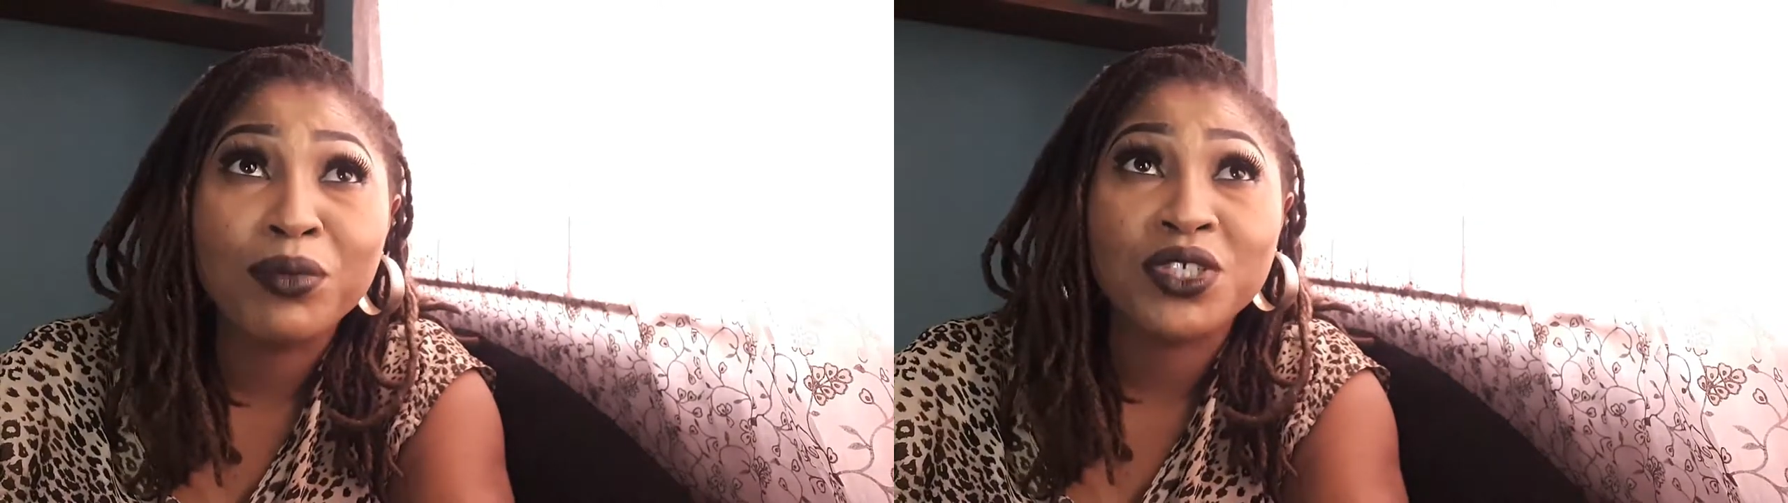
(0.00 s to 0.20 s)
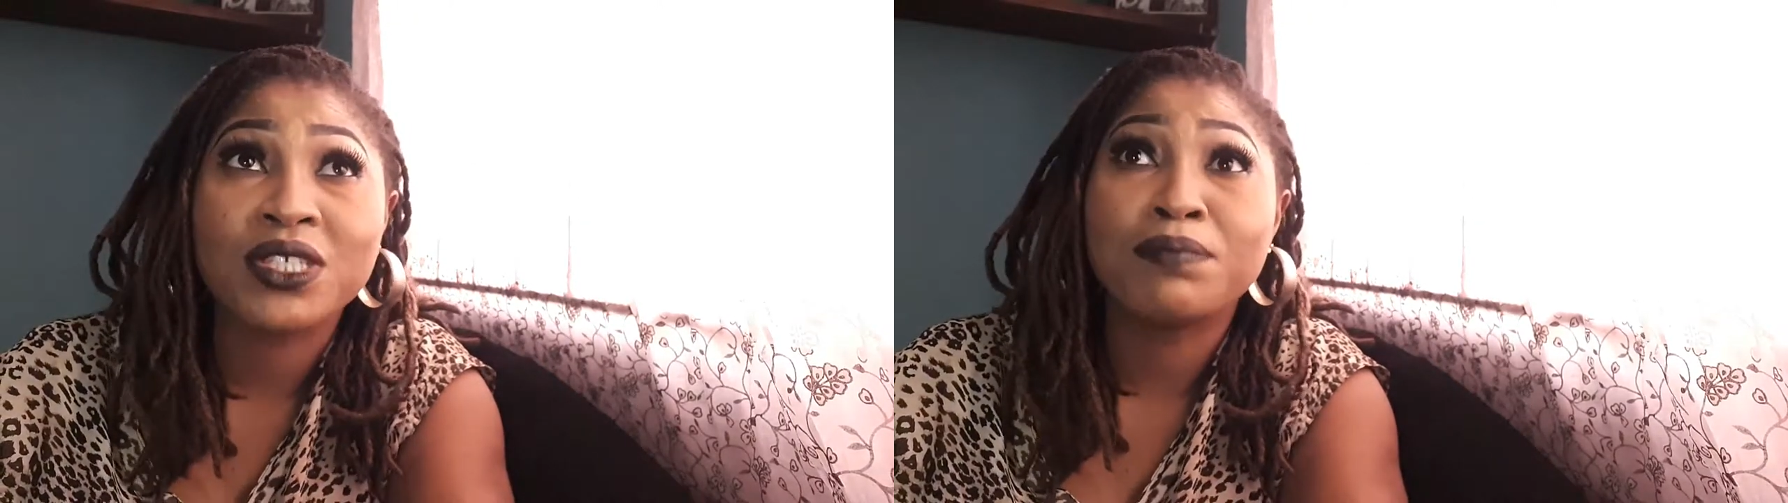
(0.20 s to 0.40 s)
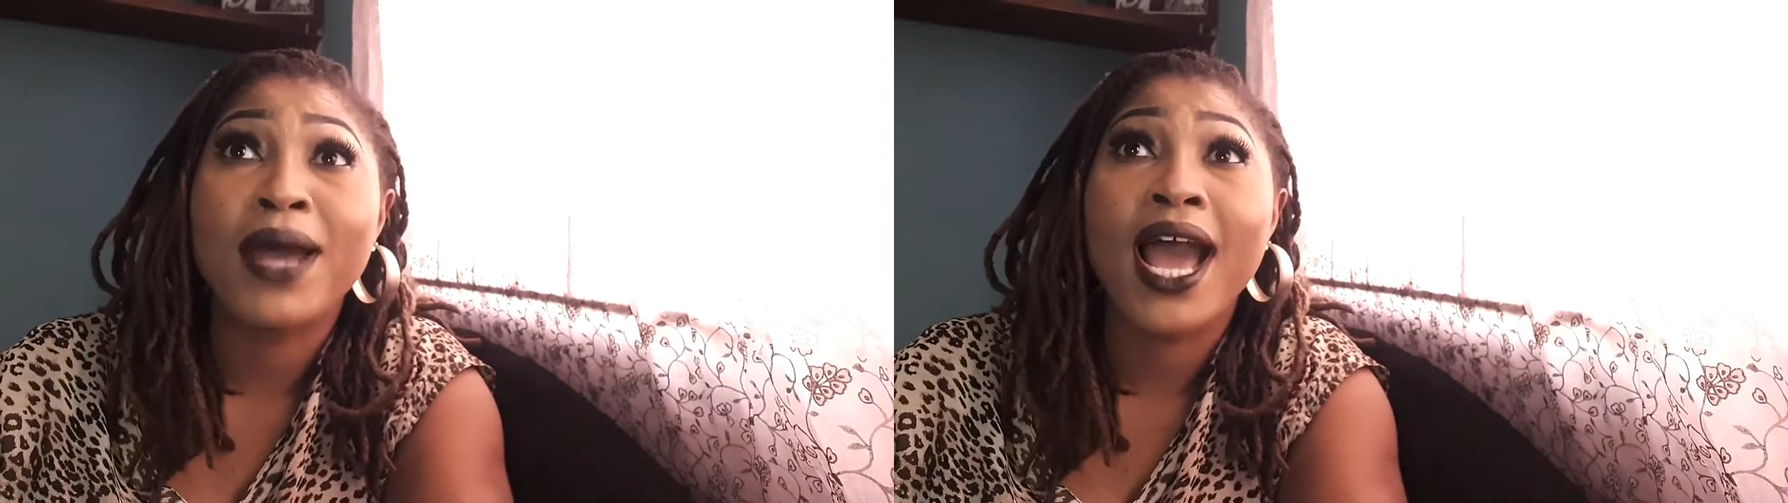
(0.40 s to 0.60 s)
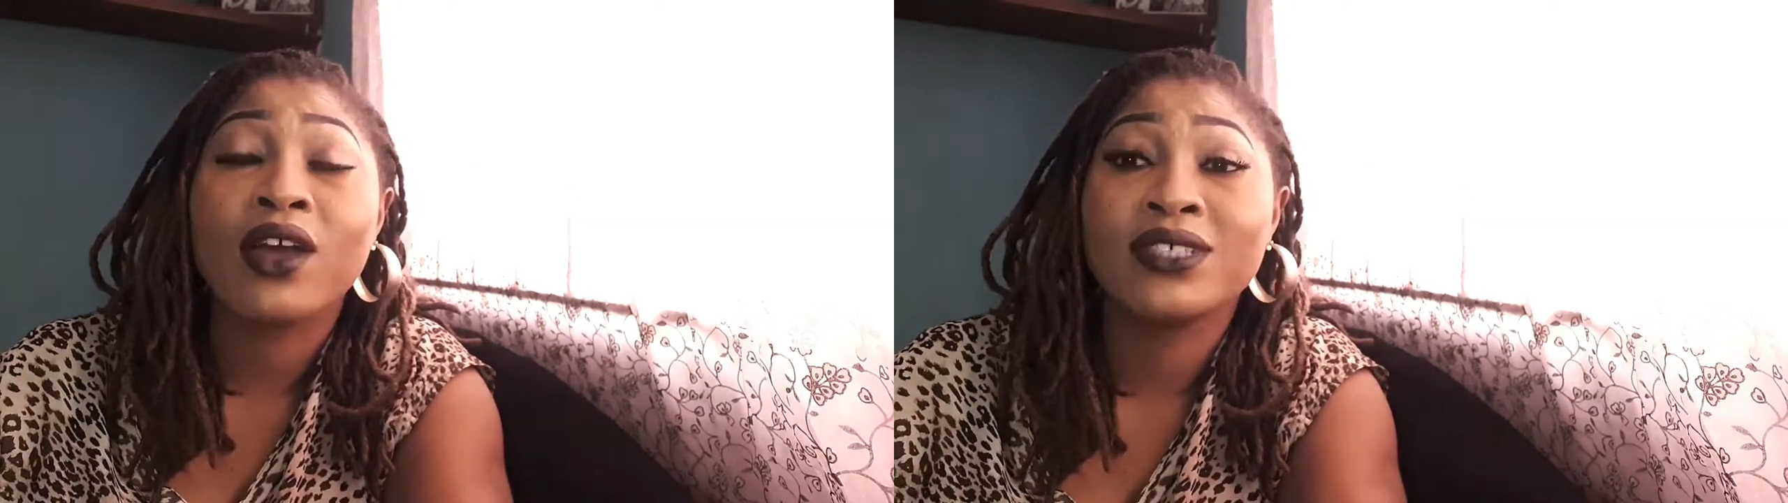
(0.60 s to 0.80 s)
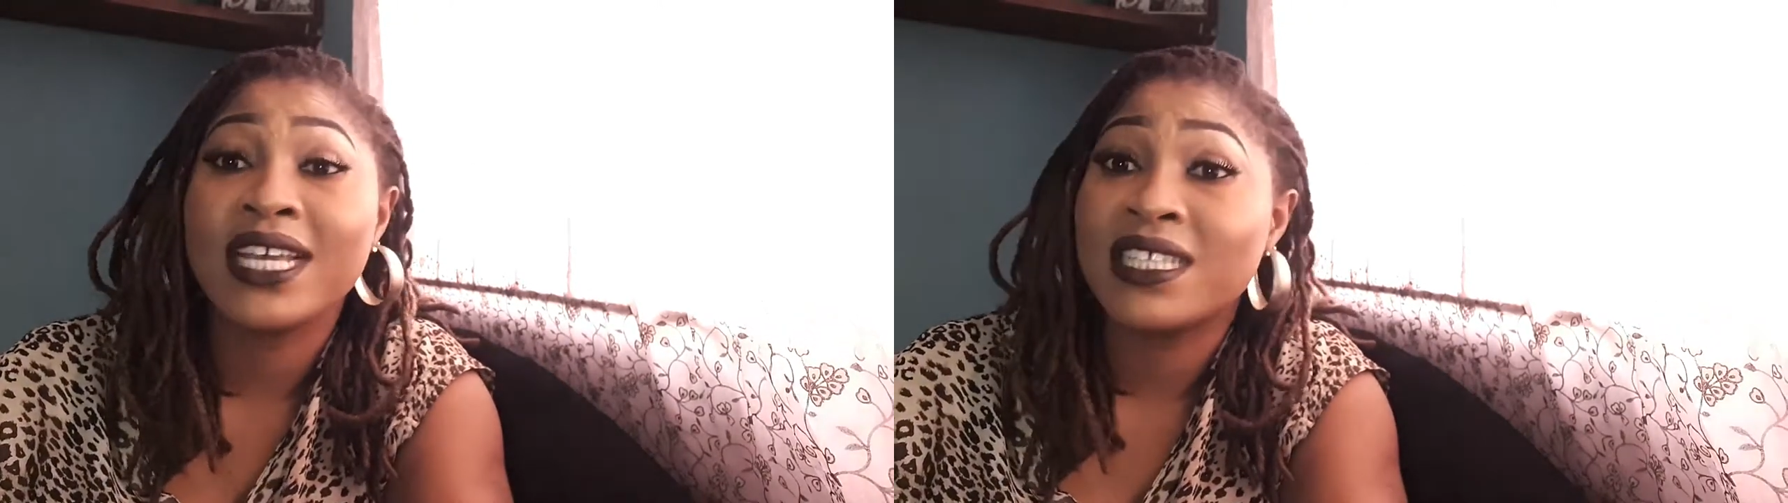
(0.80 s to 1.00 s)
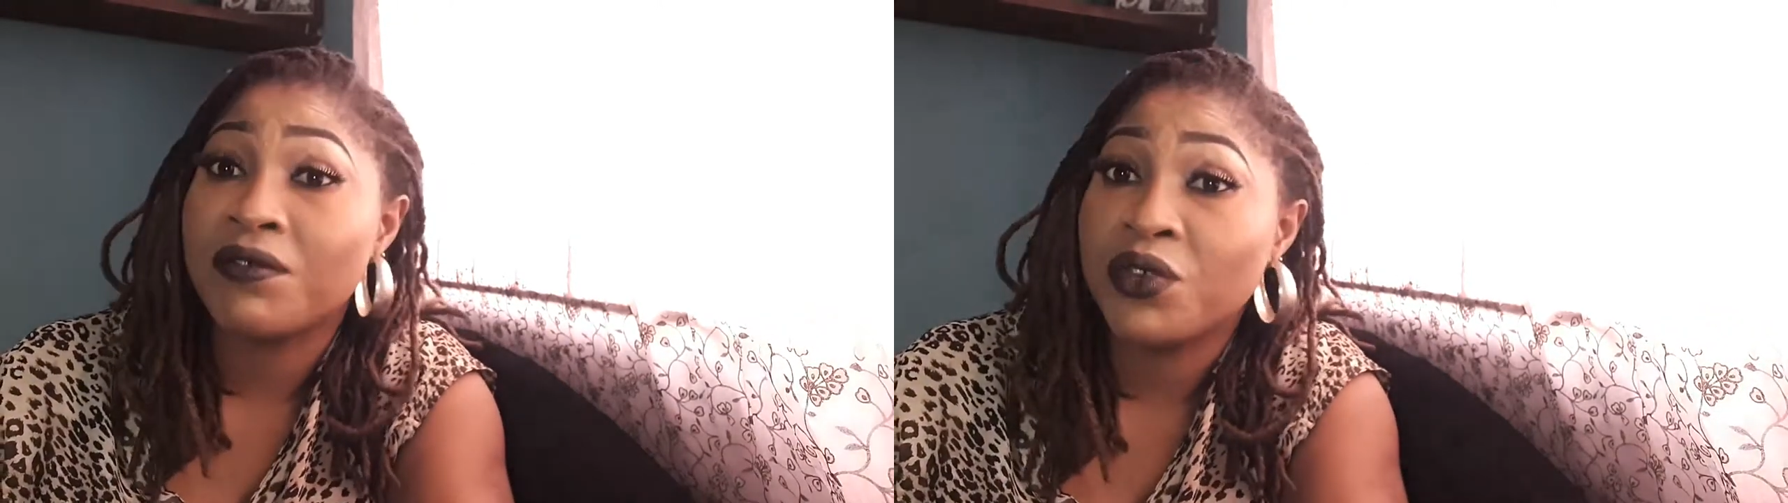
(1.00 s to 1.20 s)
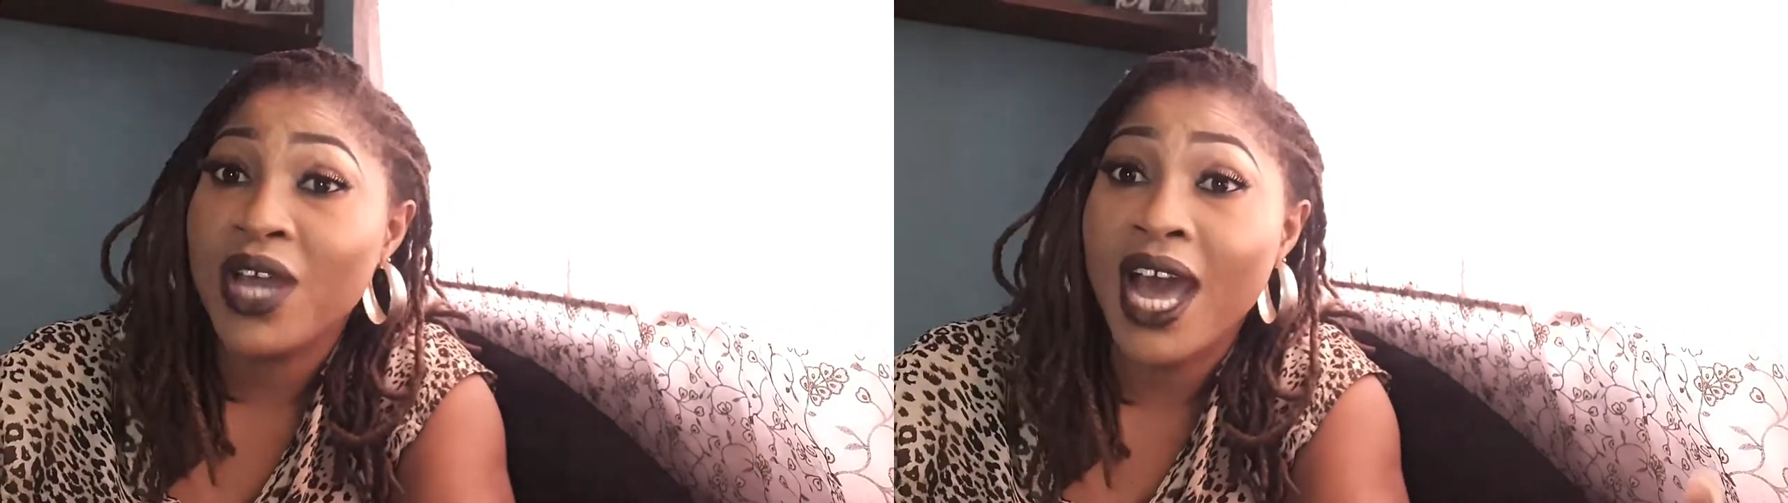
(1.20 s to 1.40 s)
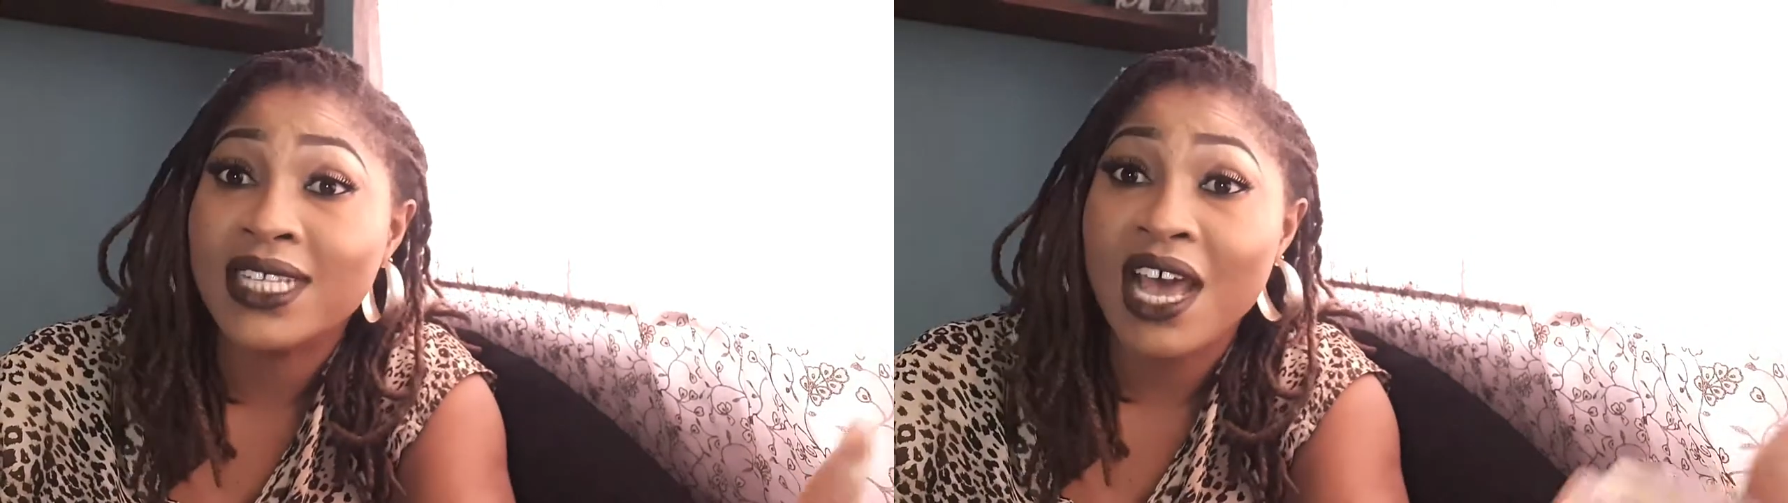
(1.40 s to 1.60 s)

but she's back because I interviewed her at